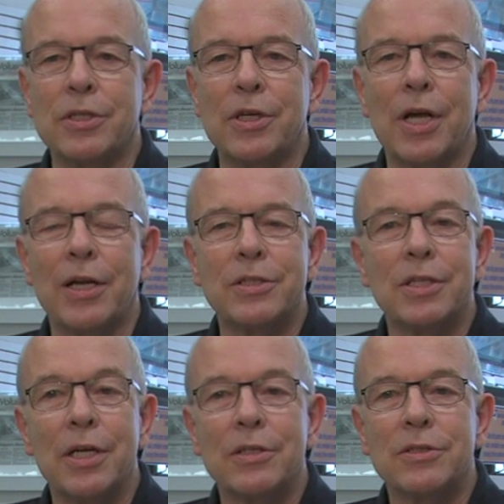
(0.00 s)
in the United
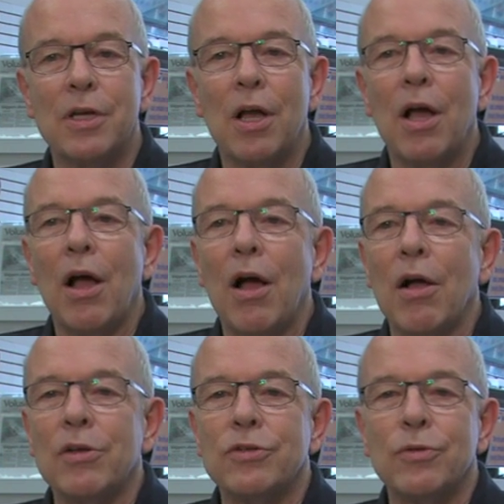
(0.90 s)
States,
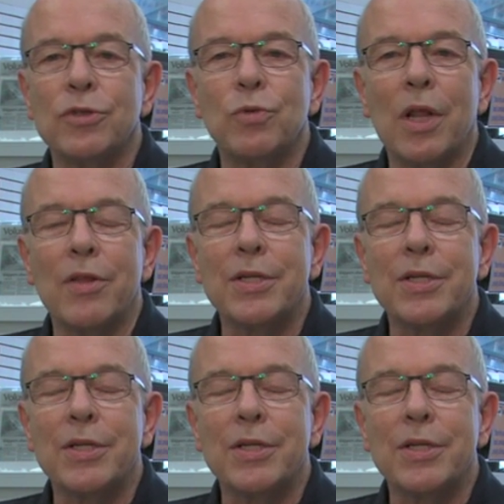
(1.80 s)
also as one of the